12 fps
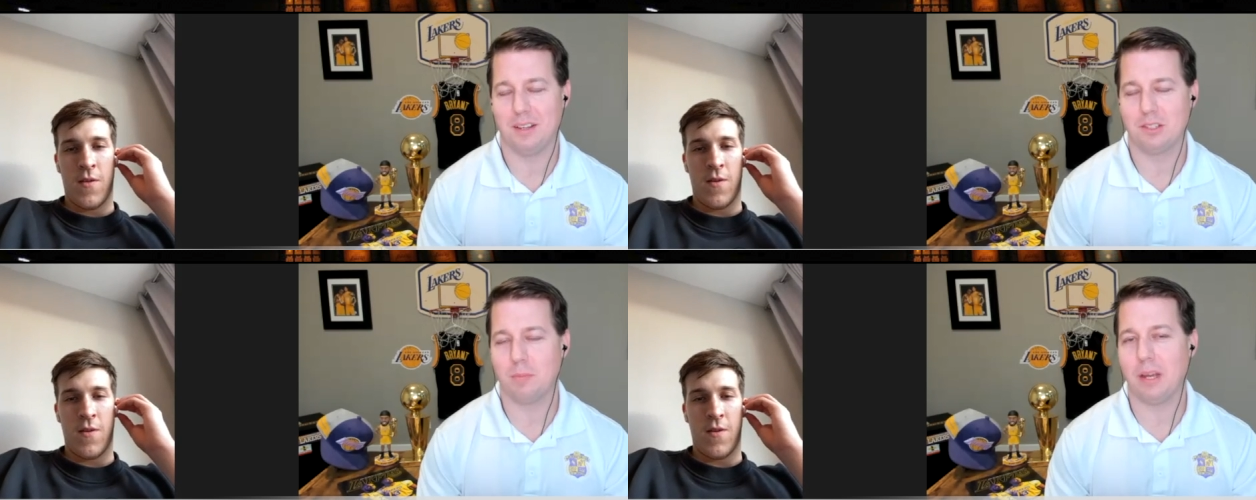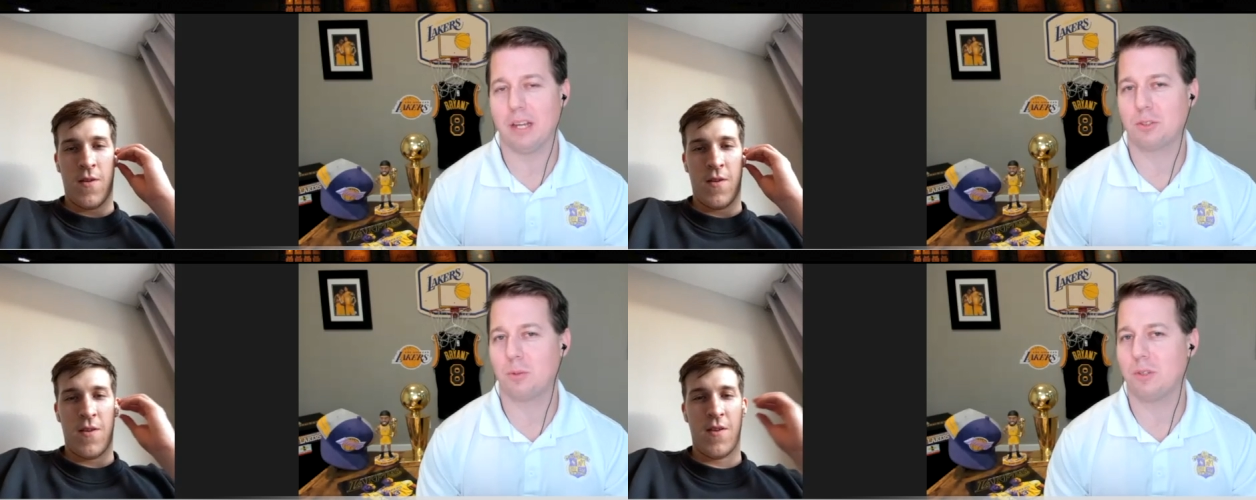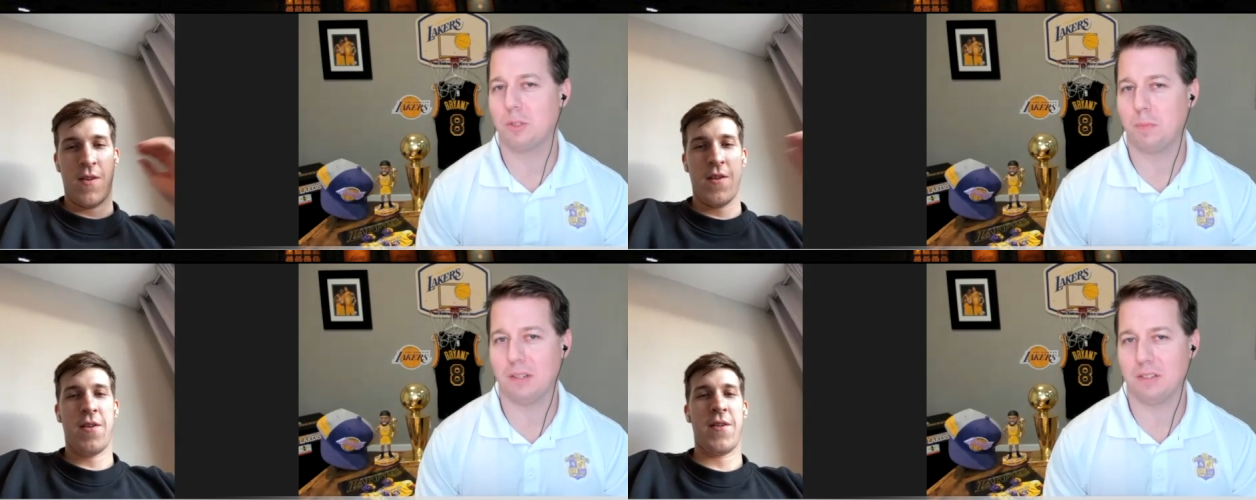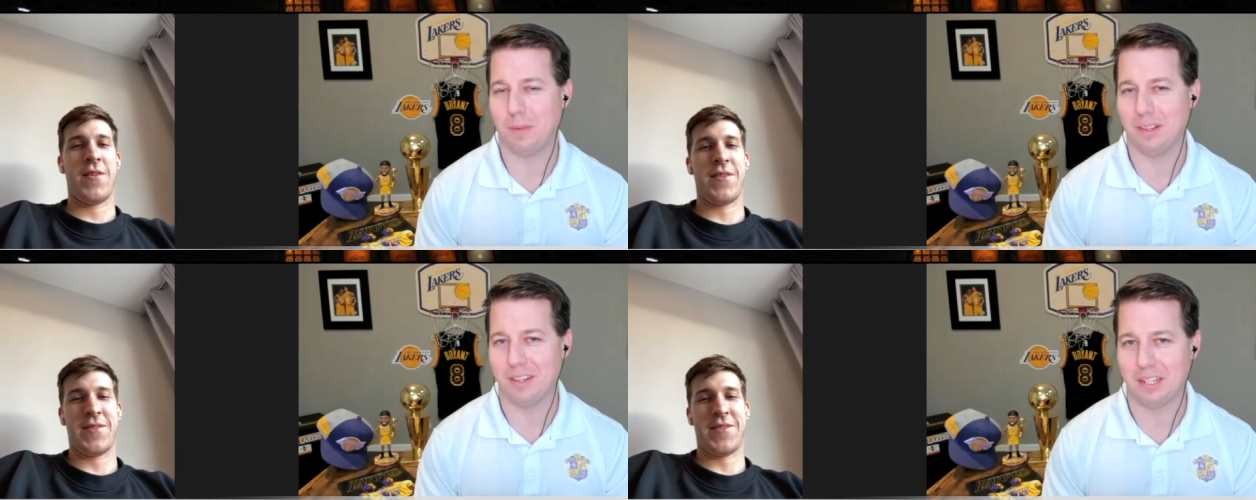Speaker 1: some extra
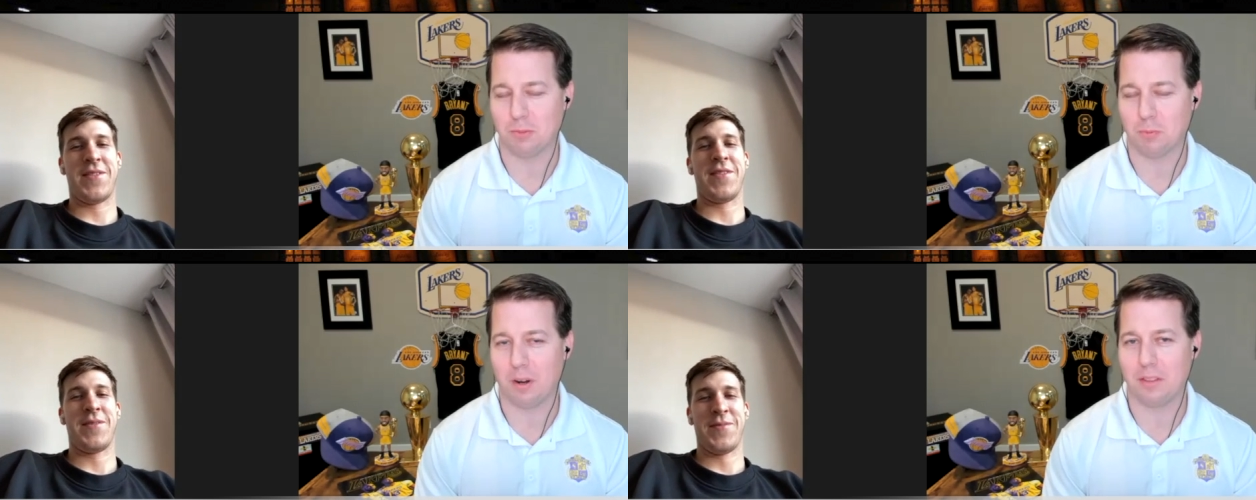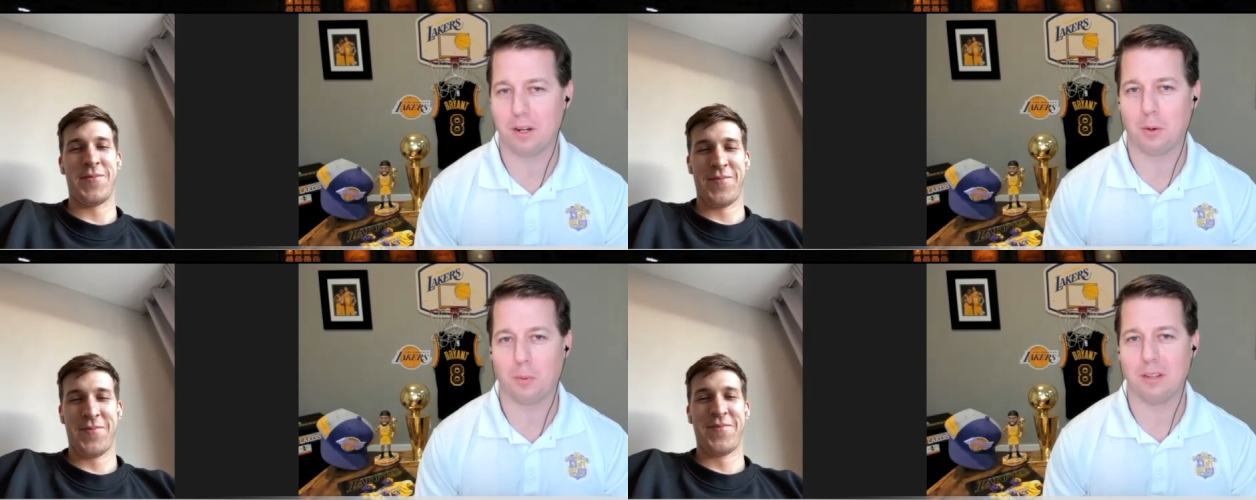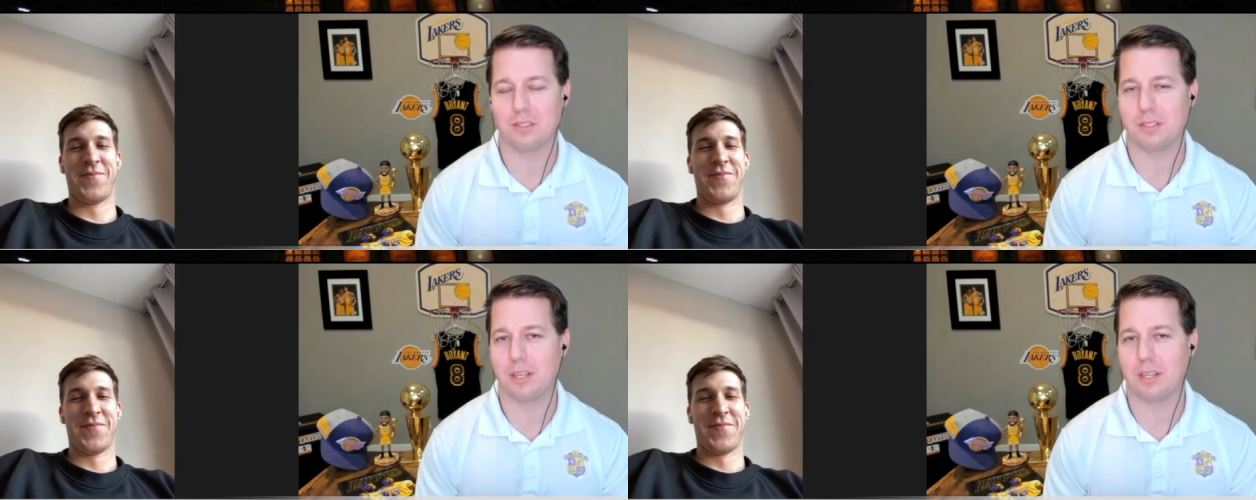responsibilities, whether it was